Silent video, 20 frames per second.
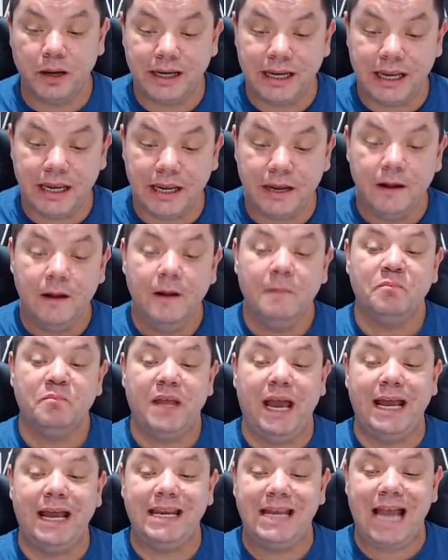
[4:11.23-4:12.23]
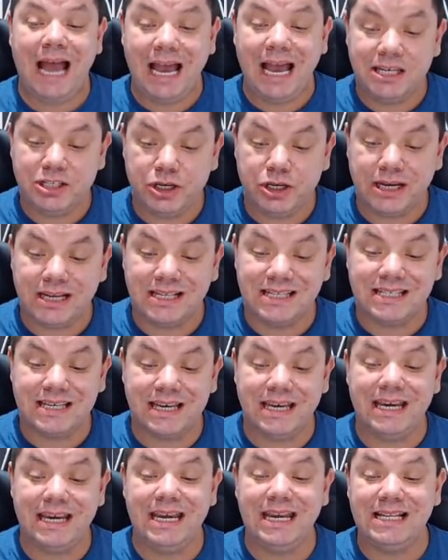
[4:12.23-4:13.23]
one here, and as you can
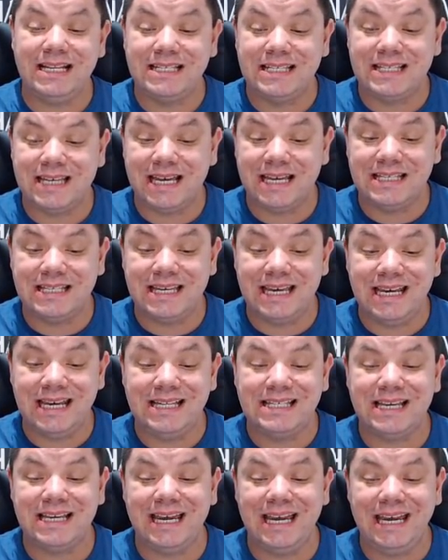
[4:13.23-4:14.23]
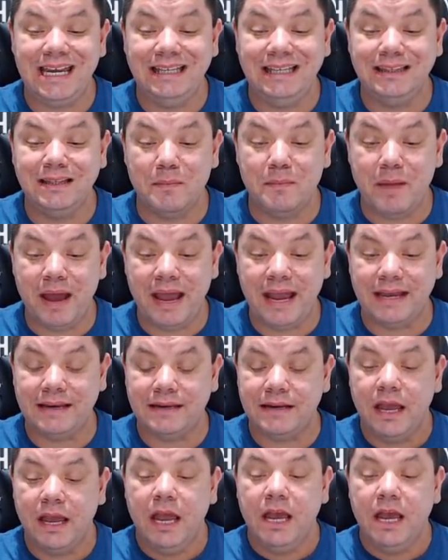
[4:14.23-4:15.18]
see, it says it's in demand.